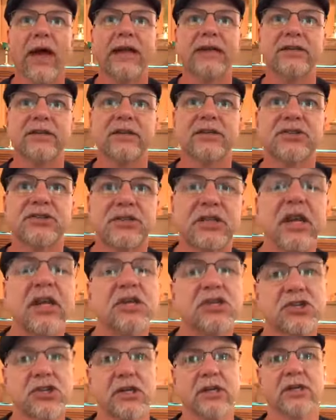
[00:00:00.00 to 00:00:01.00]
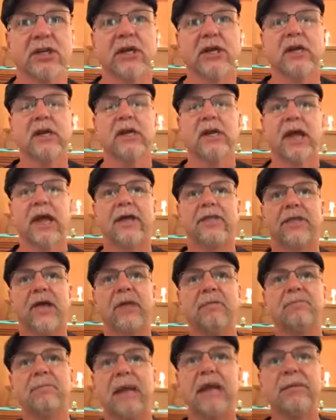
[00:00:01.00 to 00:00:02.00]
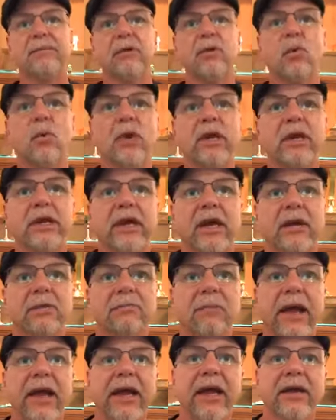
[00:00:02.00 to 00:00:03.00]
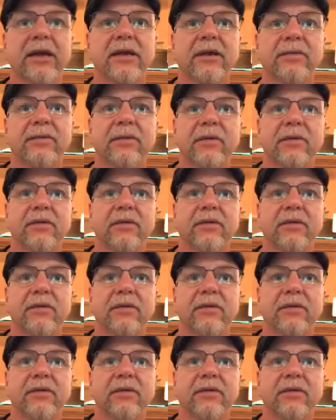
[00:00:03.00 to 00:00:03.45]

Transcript: that distinction. And then maybe we can make...